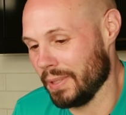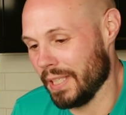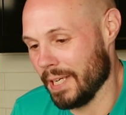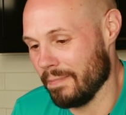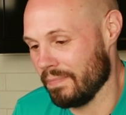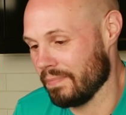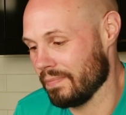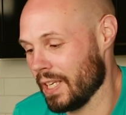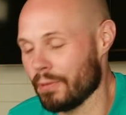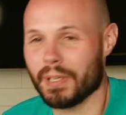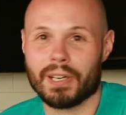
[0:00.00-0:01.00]
But um,
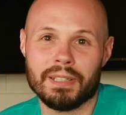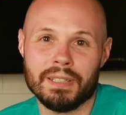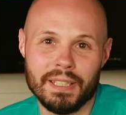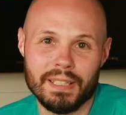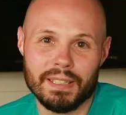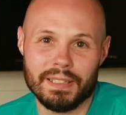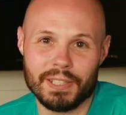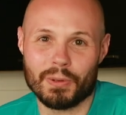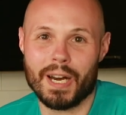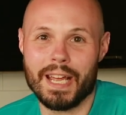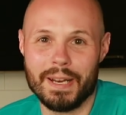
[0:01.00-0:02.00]
here we are. This is
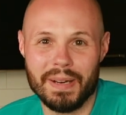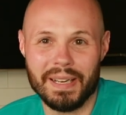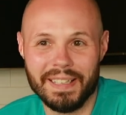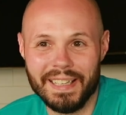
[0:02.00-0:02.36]
where I am.